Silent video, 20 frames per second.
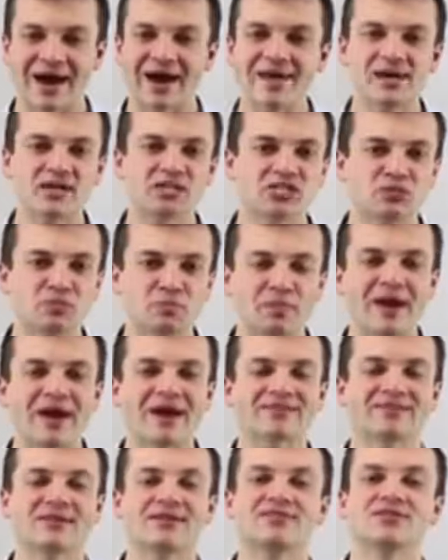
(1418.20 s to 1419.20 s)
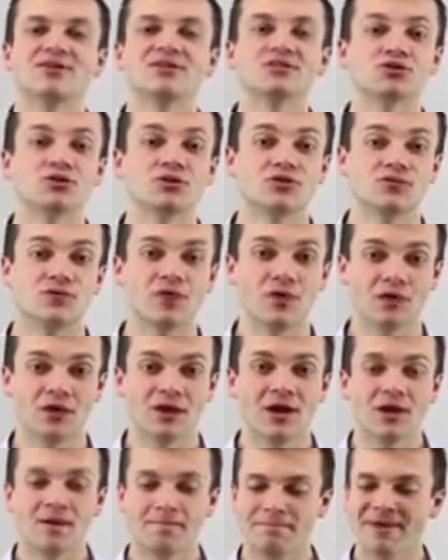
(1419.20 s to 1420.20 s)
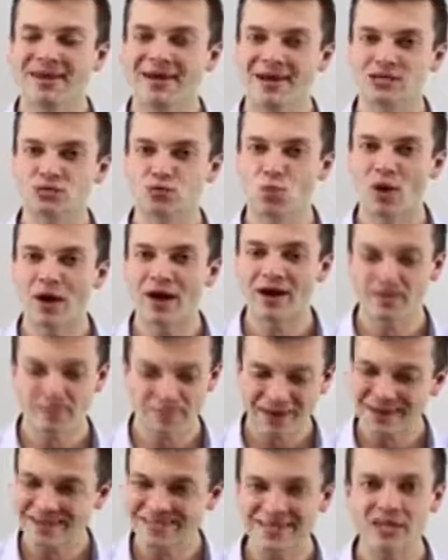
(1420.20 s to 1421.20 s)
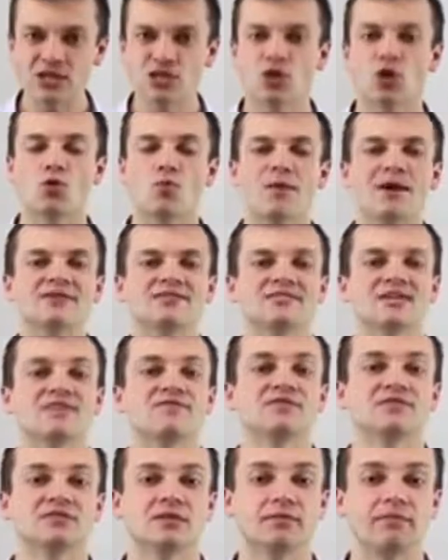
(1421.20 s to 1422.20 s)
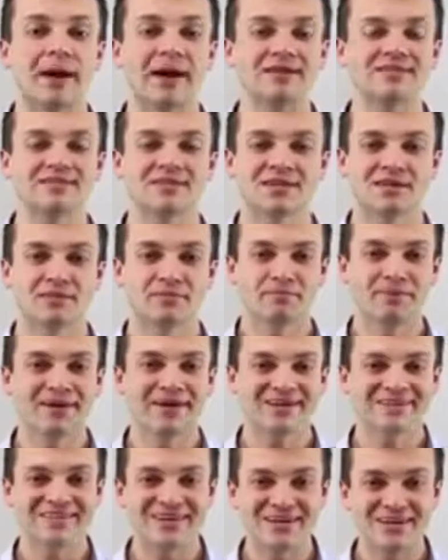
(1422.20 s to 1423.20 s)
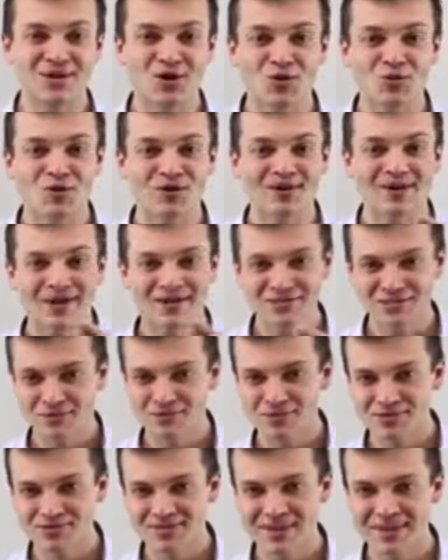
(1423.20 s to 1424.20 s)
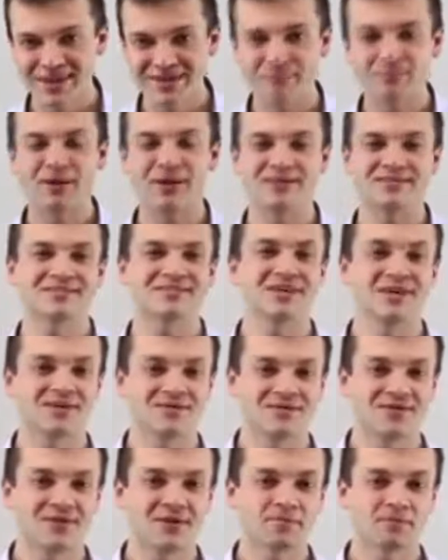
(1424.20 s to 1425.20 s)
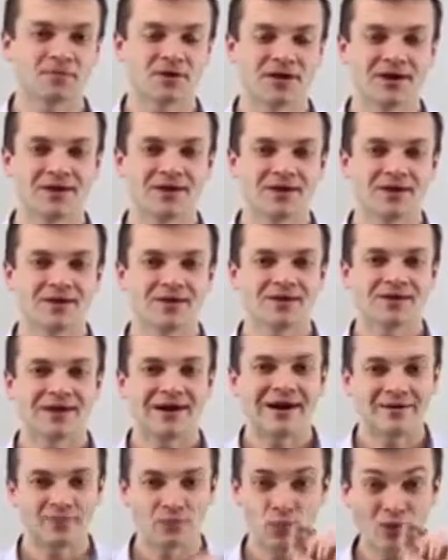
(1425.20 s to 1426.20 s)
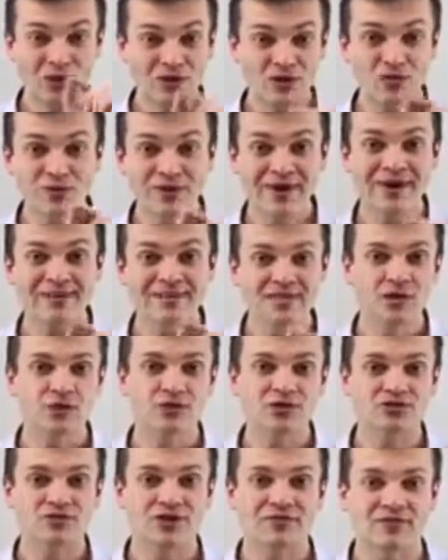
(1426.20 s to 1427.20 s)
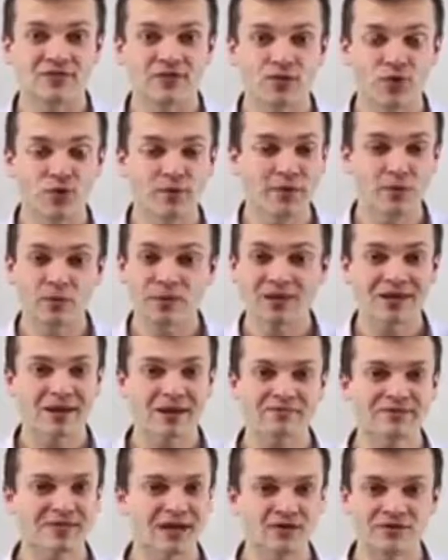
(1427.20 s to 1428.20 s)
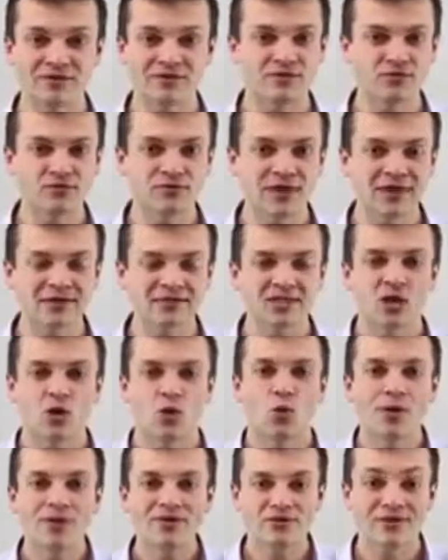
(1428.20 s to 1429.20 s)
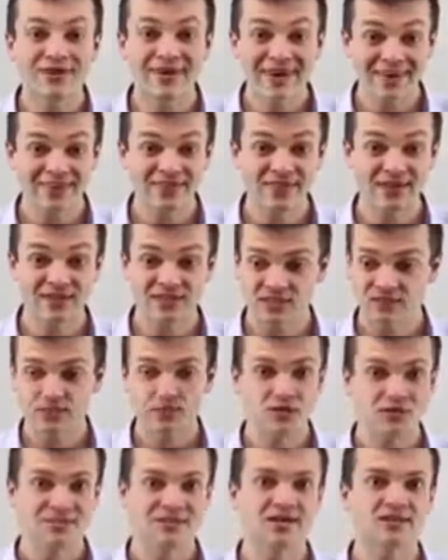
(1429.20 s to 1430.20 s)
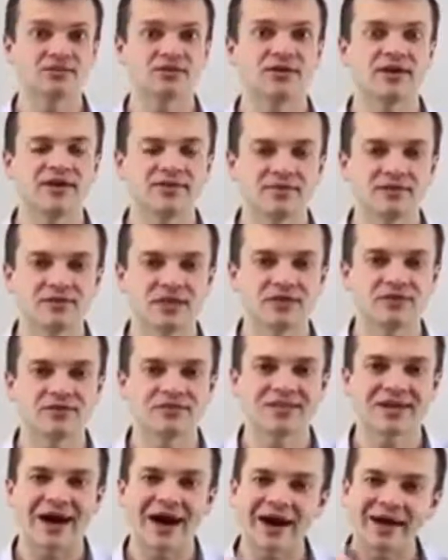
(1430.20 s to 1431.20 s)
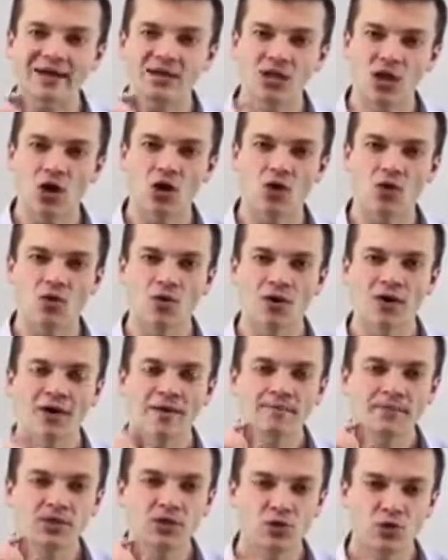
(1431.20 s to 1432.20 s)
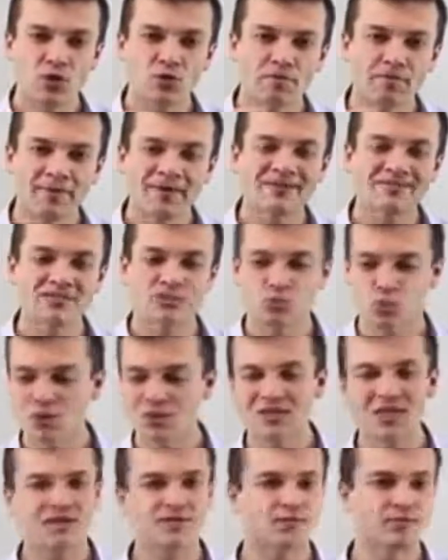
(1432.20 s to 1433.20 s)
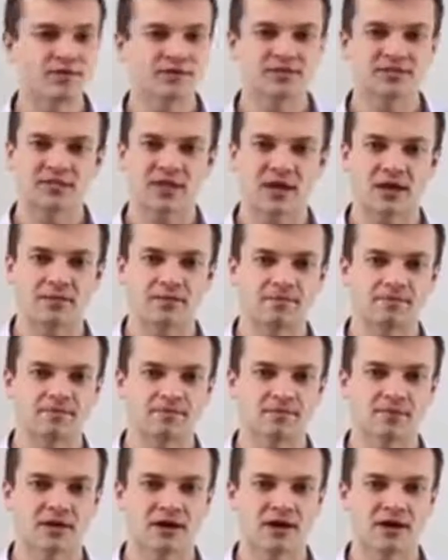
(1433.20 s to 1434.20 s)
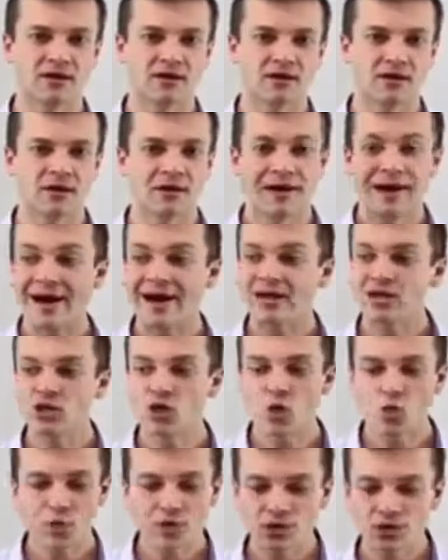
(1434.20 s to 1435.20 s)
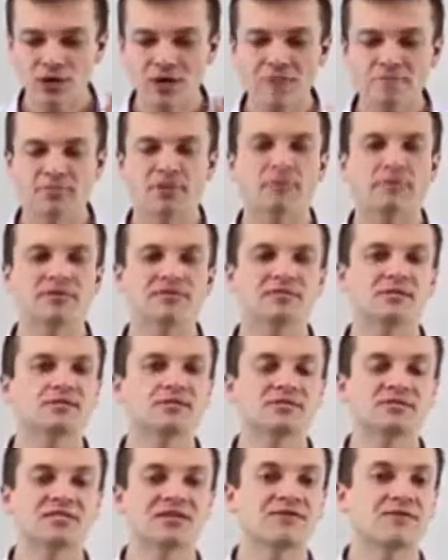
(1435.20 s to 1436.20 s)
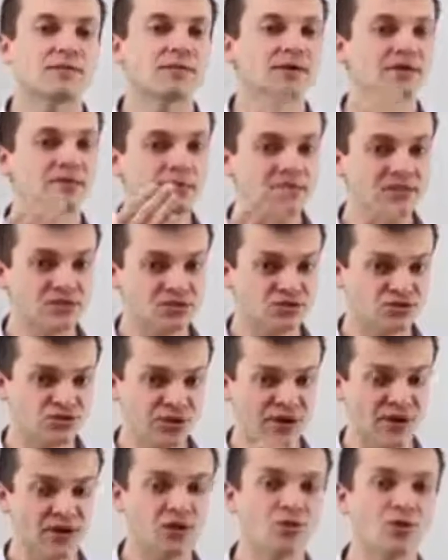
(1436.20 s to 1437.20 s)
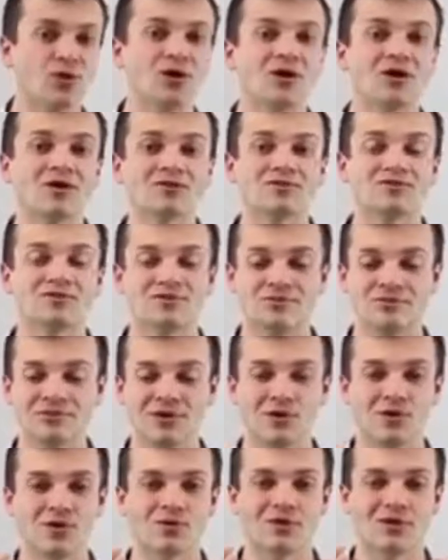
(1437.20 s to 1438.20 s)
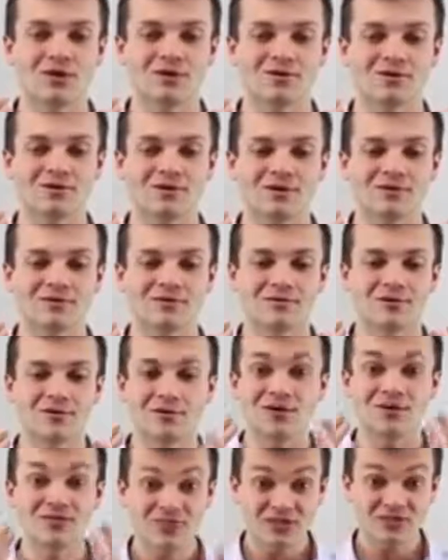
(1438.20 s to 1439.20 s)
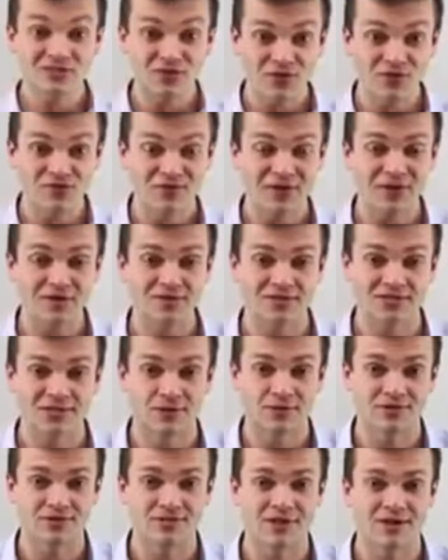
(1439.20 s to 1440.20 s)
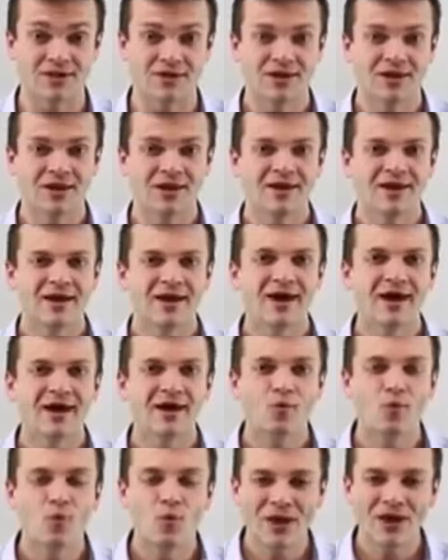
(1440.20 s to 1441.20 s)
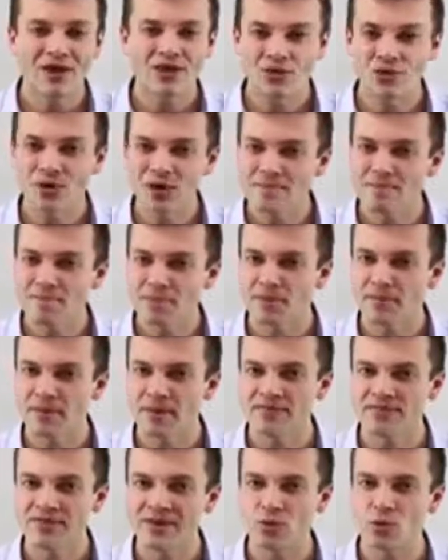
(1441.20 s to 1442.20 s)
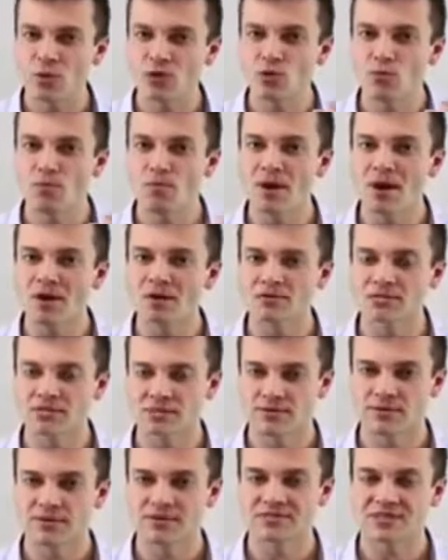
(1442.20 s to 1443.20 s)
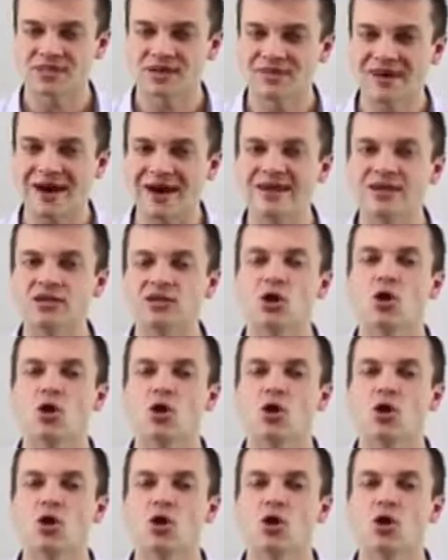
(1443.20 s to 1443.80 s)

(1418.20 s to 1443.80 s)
pages, I expect that thing to convert. Because why? Because I know my stuff is the best. Because I know when customers get my stuff. Okay. When you get Internet Traffic Formula, when it comes out in a few days, when you get this, if you decide to get this, obviously, I know your business will never be the same, okay? I know when you implement some of the stuff I'm going to be training you on, in this free video series here, when you implement that, when you model some of that stuff,